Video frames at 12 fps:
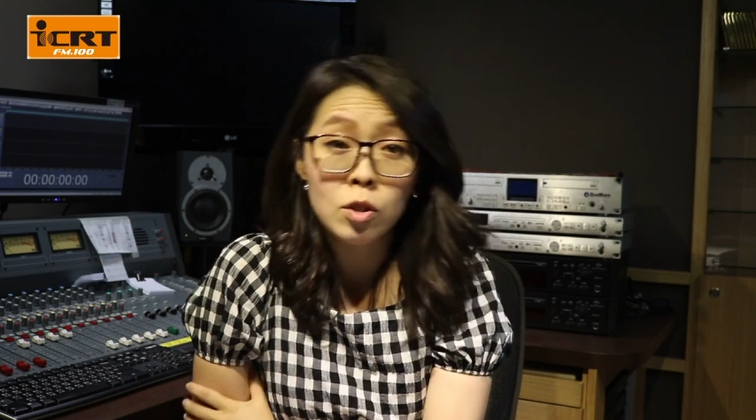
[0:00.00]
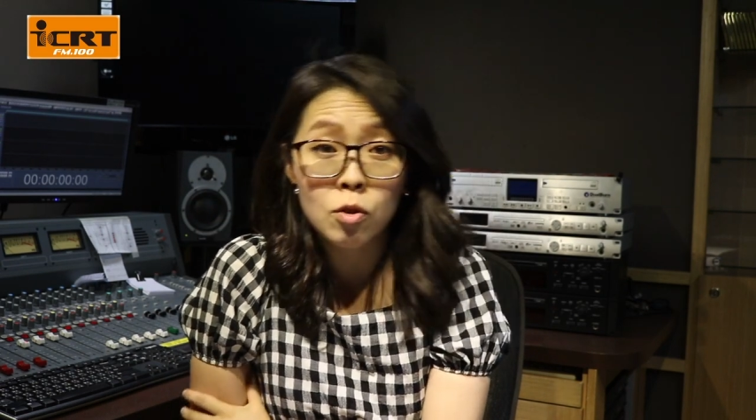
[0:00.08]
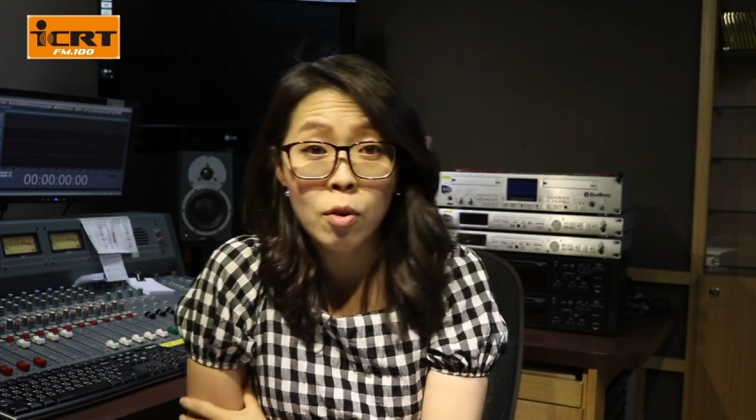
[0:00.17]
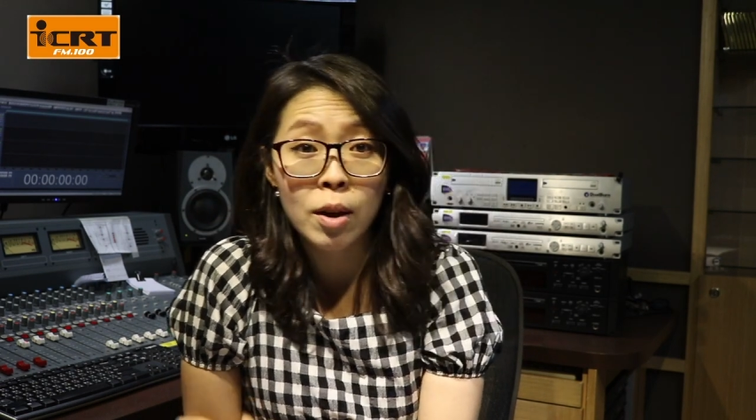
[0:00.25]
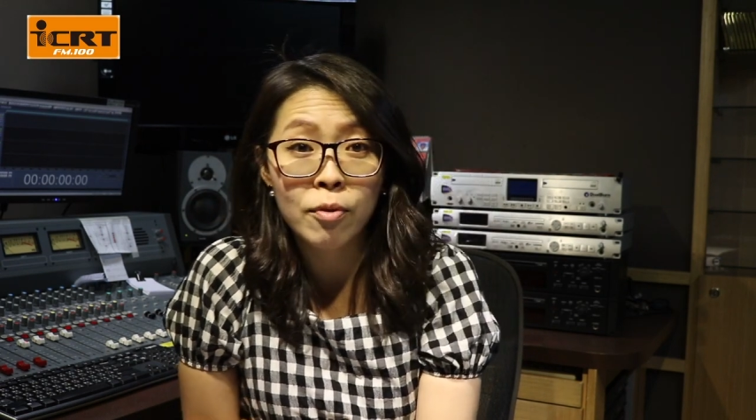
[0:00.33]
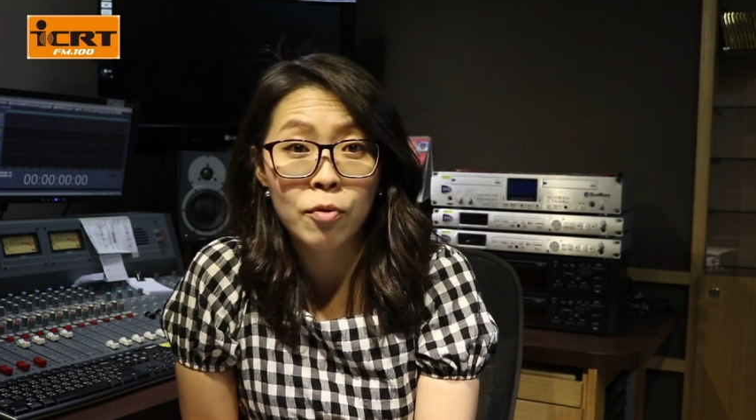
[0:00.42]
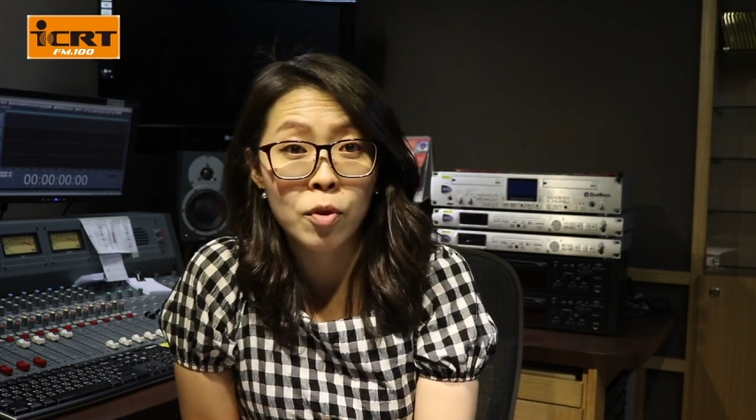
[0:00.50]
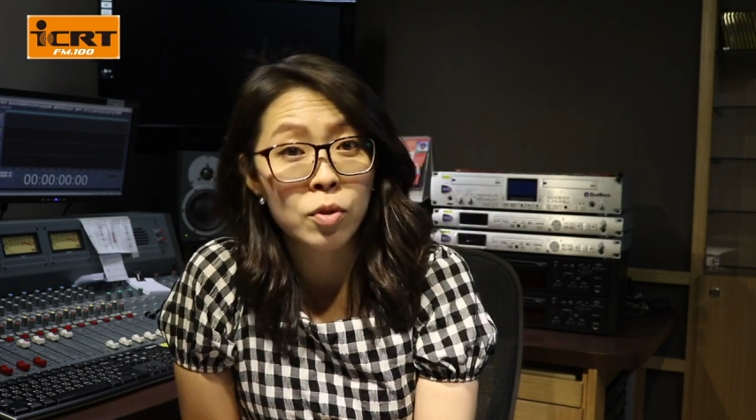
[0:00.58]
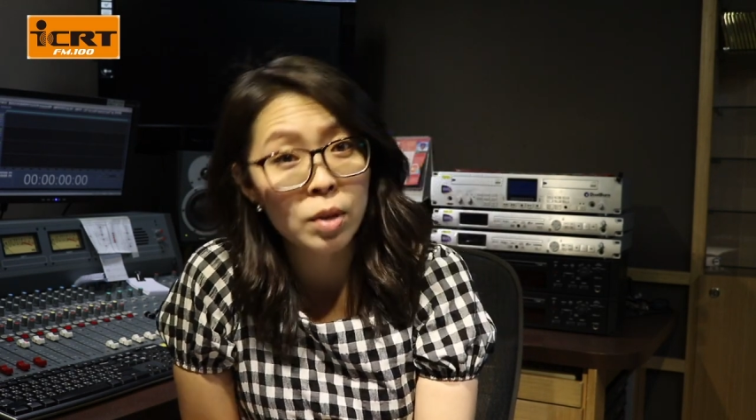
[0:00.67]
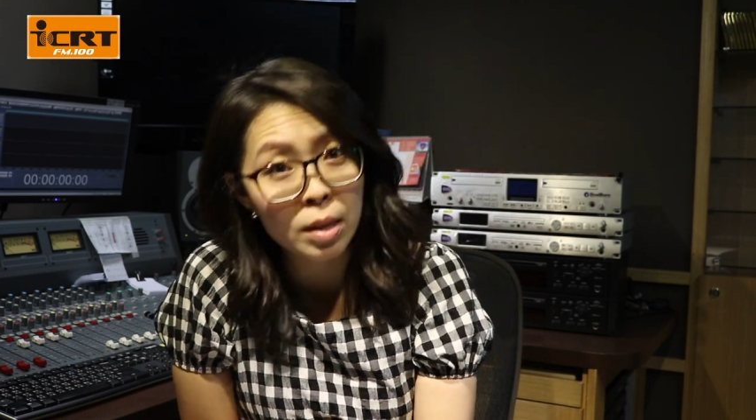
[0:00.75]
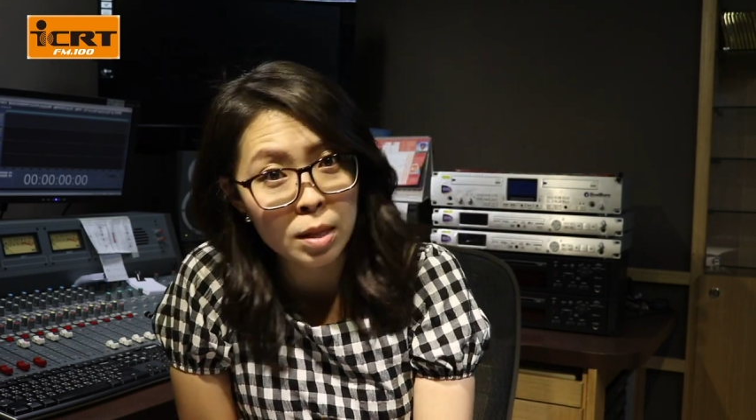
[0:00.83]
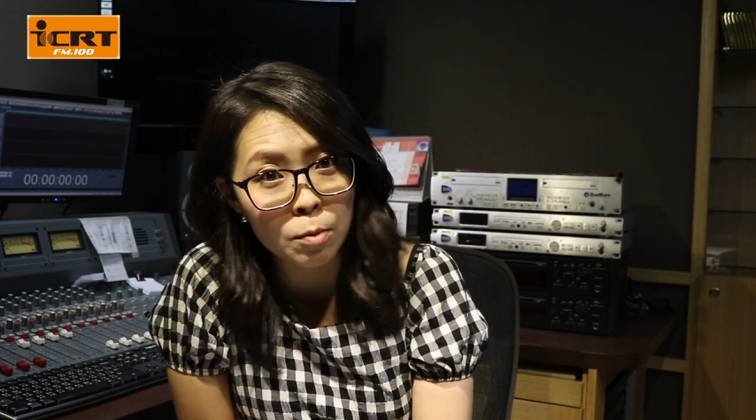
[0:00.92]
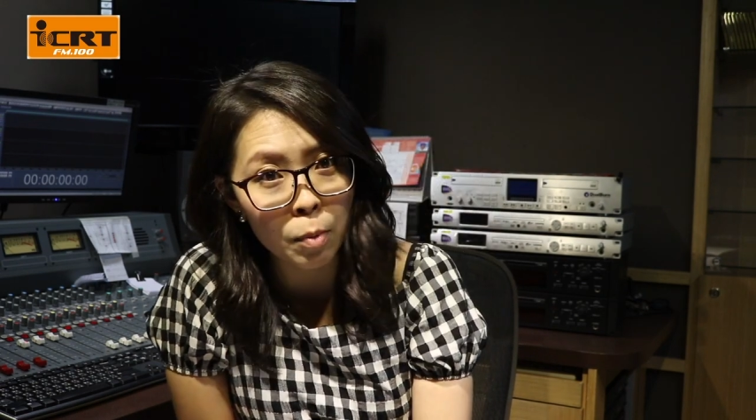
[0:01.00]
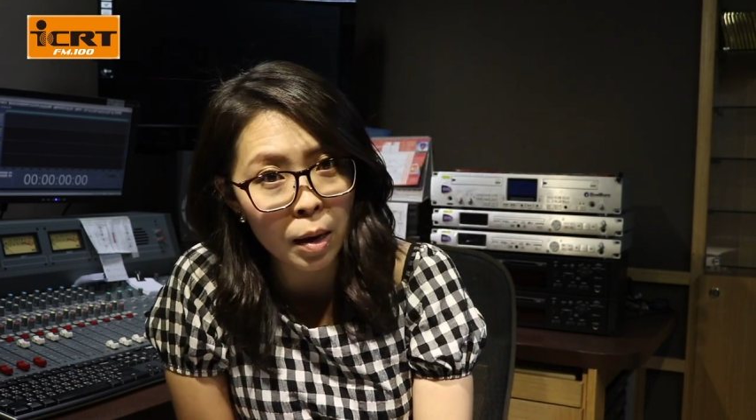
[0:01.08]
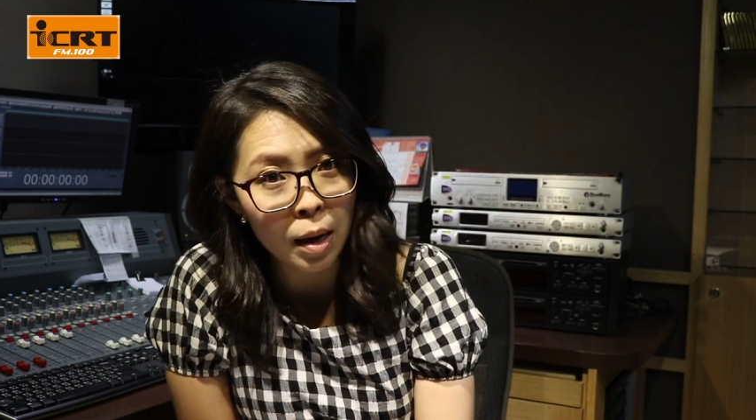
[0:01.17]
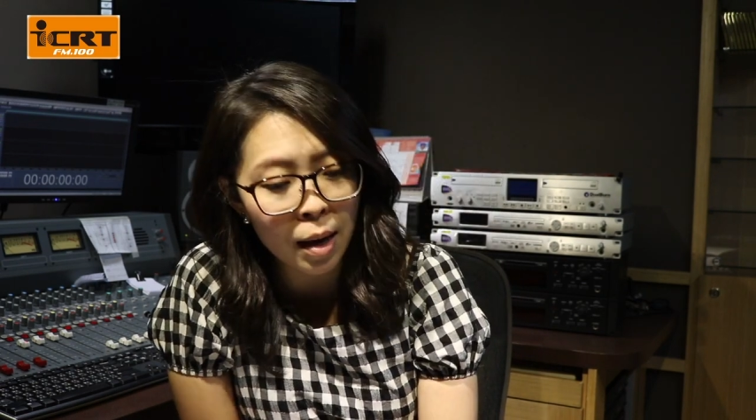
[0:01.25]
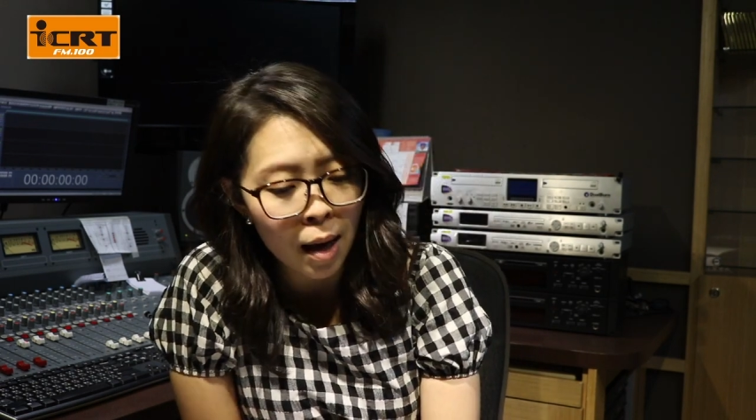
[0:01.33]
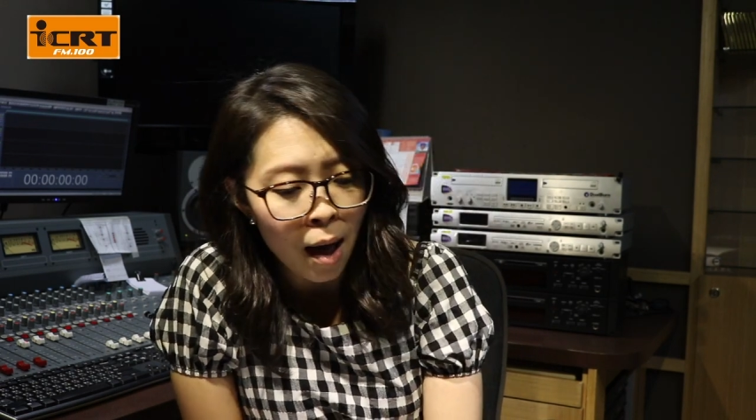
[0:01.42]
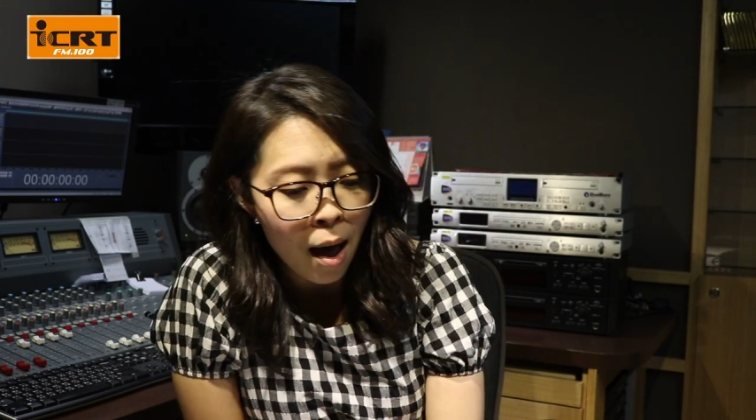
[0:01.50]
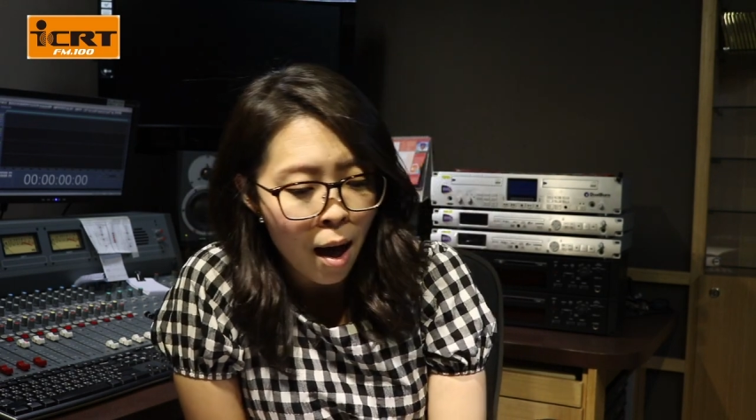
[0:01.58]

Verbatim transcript: story for this week